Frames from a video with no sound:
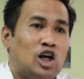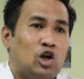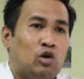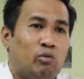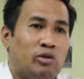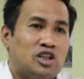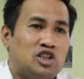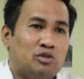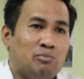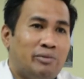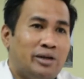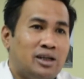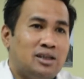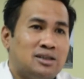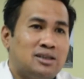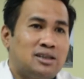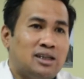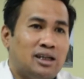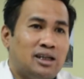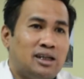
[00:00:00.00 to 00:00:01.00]
which
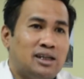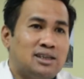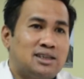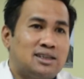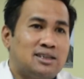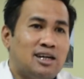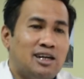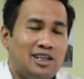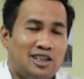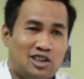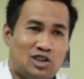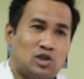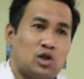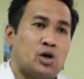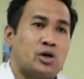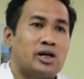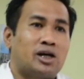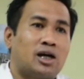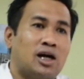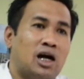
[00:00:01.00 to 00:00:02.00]
means it is the
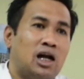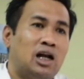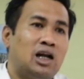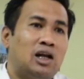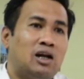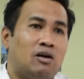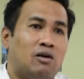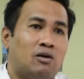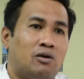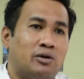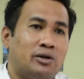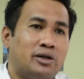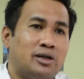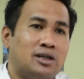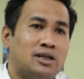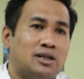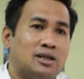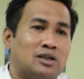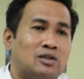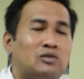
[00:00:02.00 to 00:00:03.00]
historical or
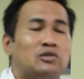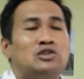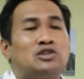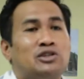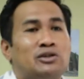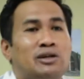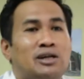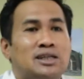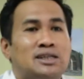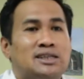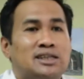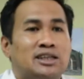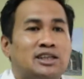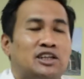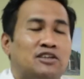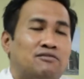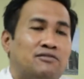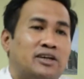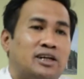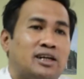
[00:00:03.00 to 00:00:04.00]
the cultural
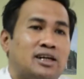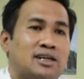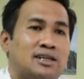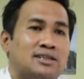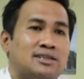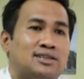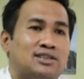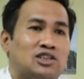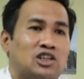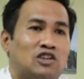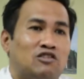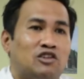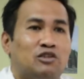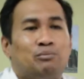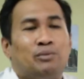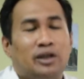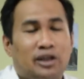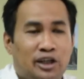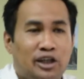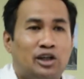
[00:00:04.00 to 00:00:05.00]
significance of a
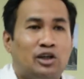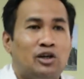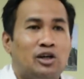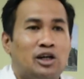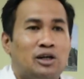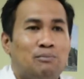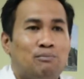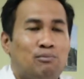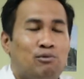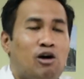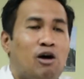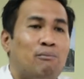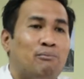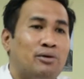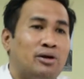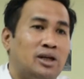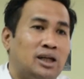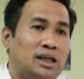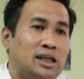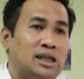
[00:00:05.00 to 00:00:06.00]
particular
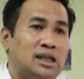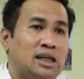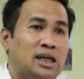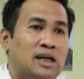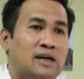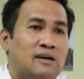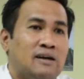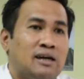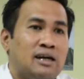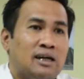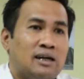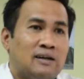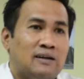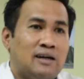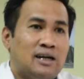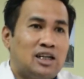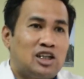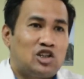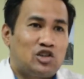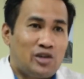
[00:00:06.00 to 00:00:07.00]
property
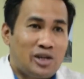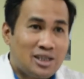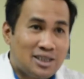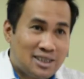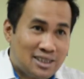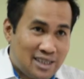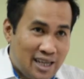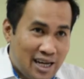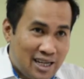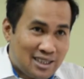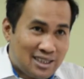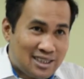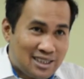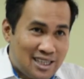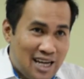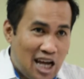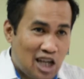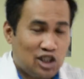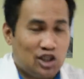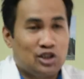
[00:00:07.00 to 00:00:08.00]
that transcends
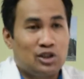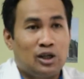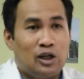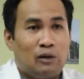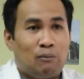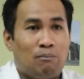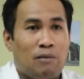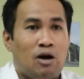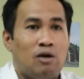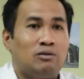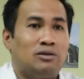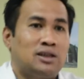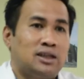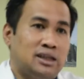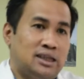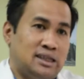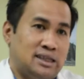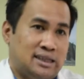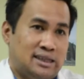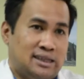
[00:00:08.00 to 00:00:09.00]
national
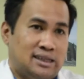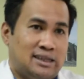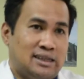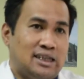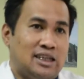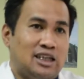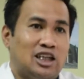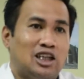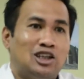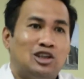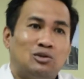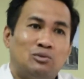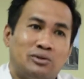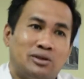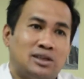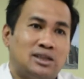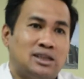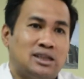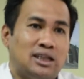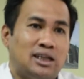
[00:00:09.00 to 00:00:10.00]
boundaries. In other
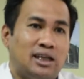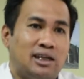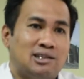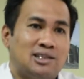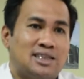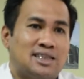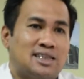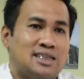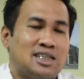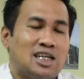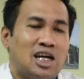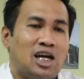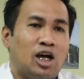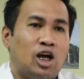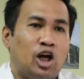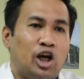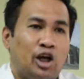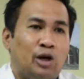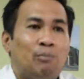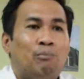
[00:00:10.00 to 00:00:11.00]
words, it is
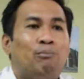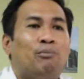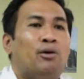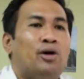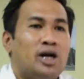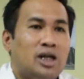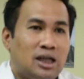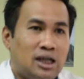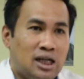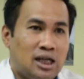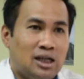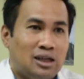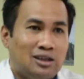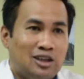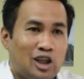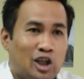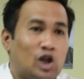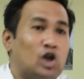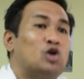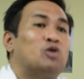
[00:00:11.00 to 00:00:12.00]
important
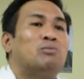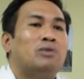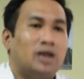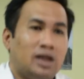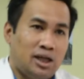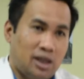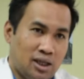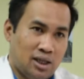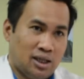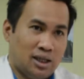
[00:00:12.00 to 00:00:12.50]
globally.